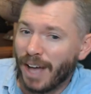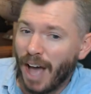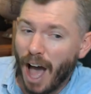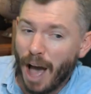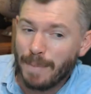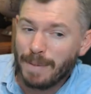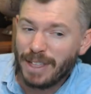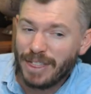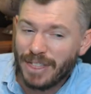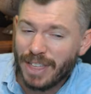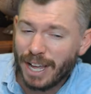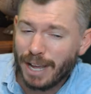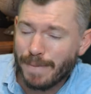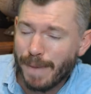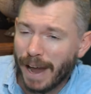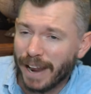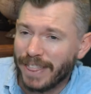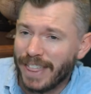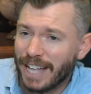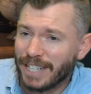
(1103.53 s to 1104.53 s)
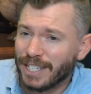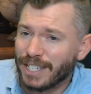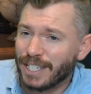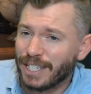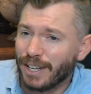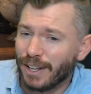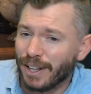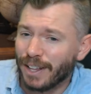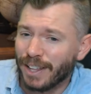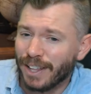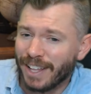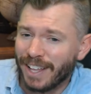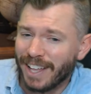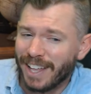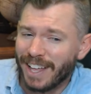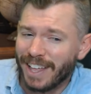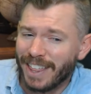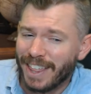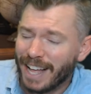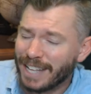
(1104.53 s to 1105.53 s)
I mean, think about it. That's still
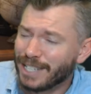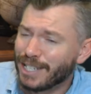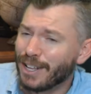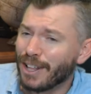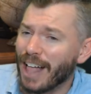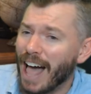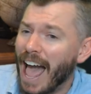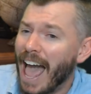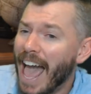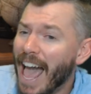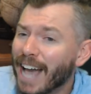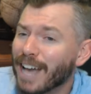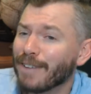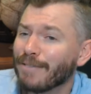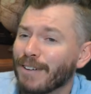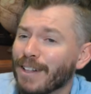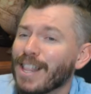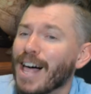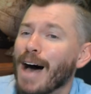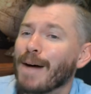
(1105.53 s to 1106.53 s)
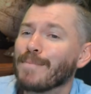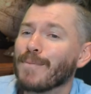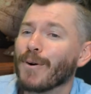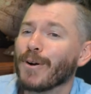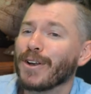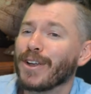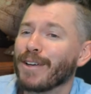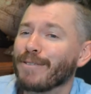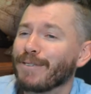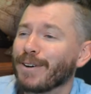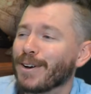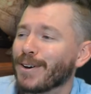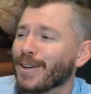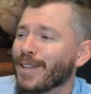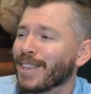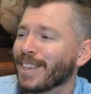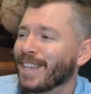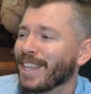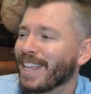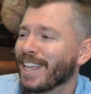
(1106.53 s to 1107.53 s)
that's still a heck of a lot more
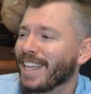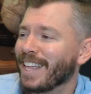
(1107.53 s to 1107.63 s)
difficult